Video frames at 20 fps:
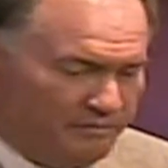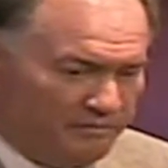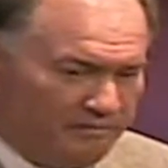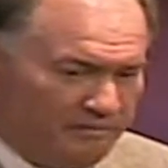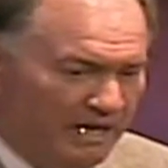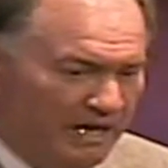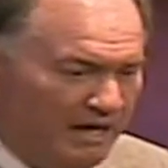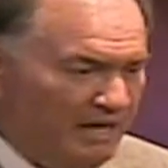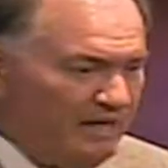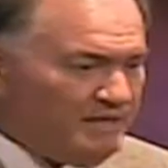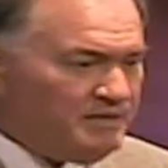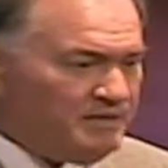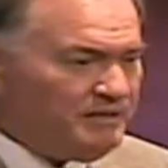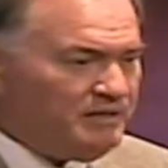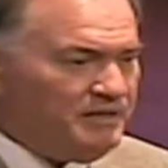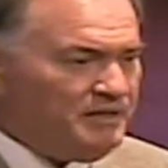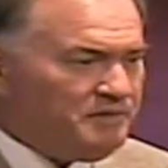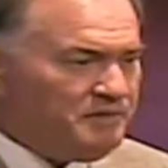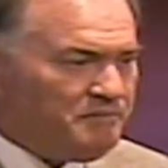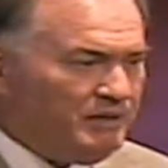I hate to
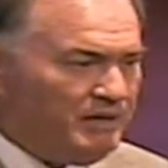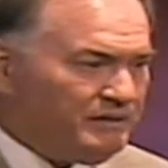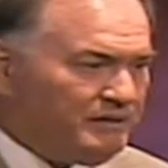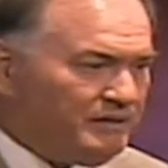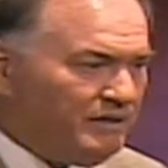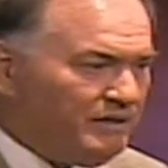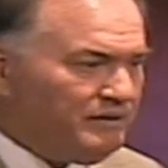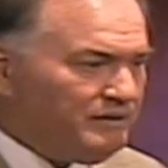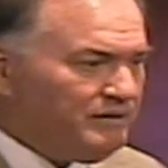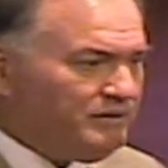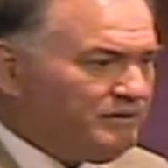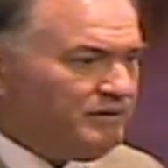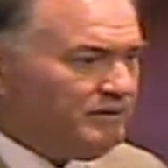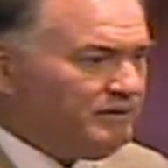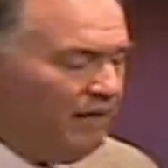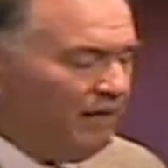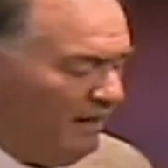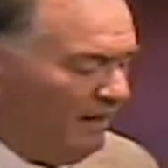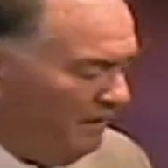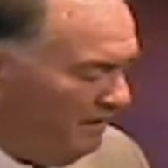think about that.
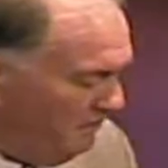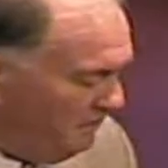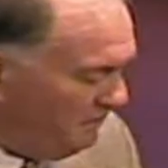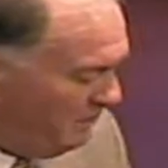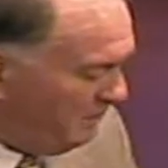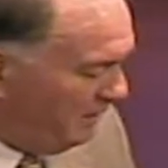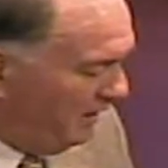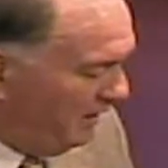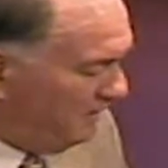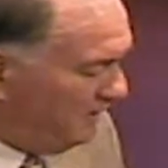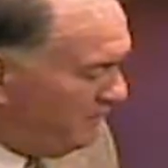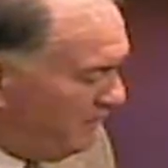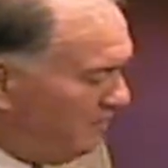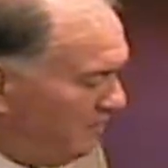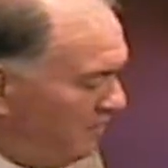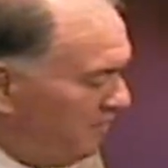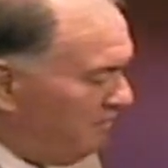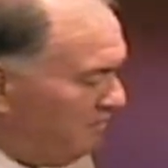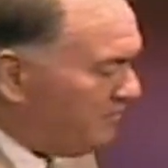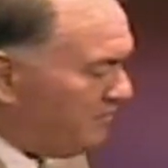I, I don't know how to
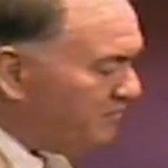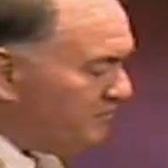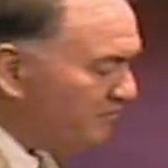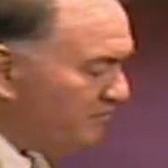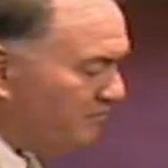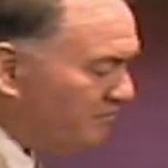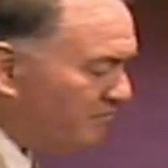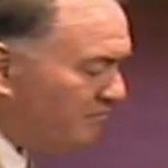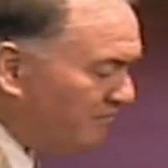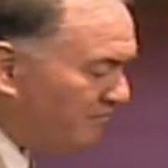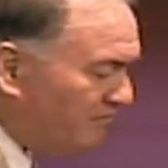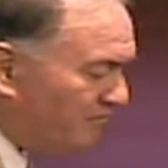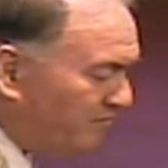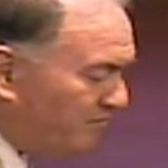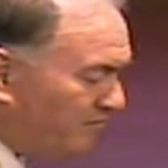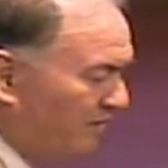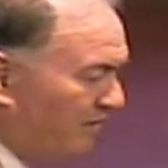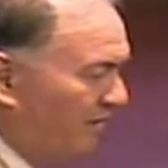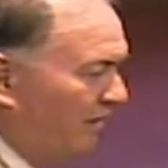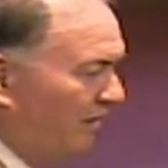address it.
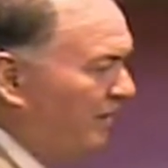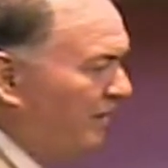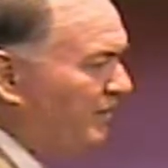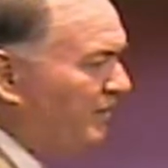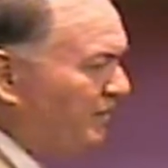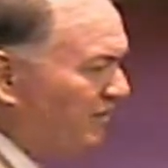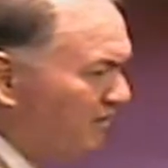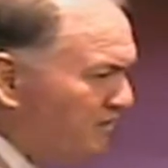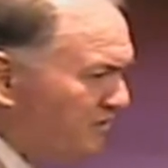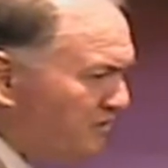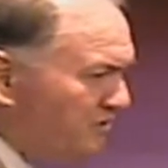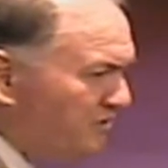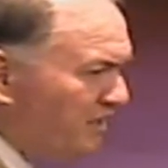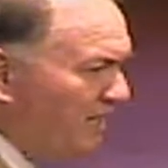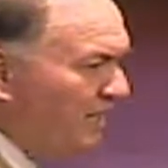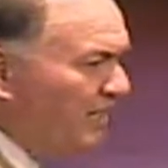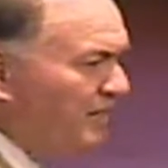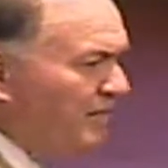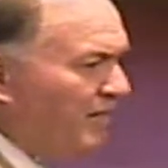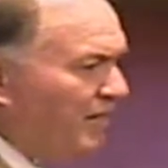I can
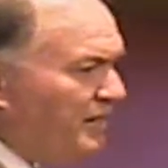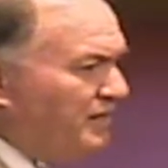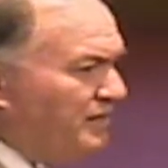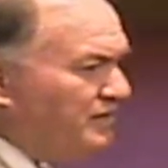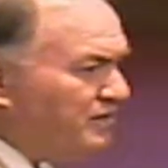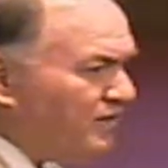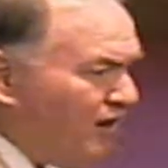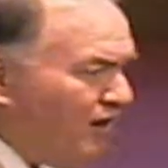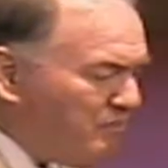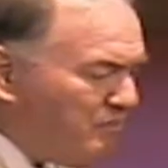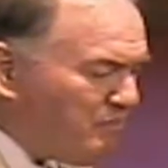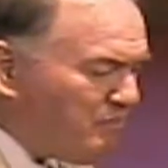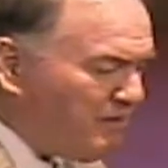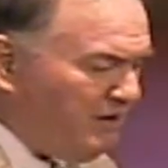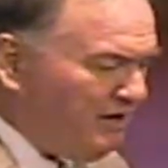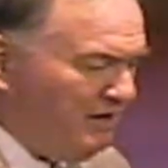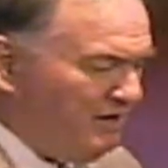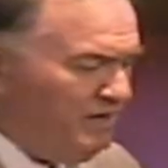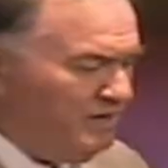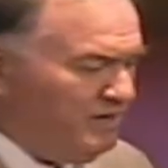understand, I can
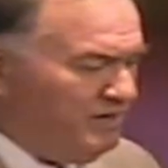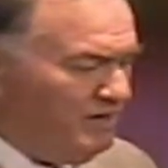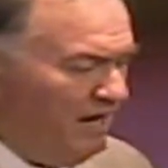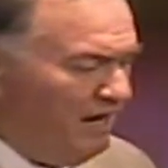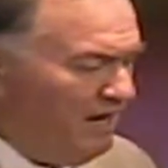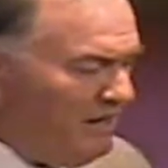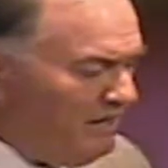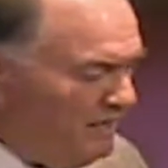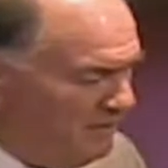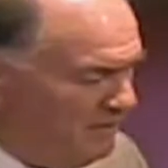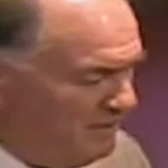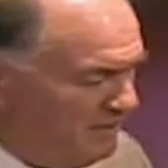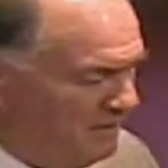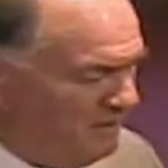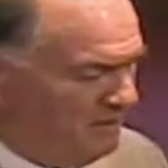comprehend, I can,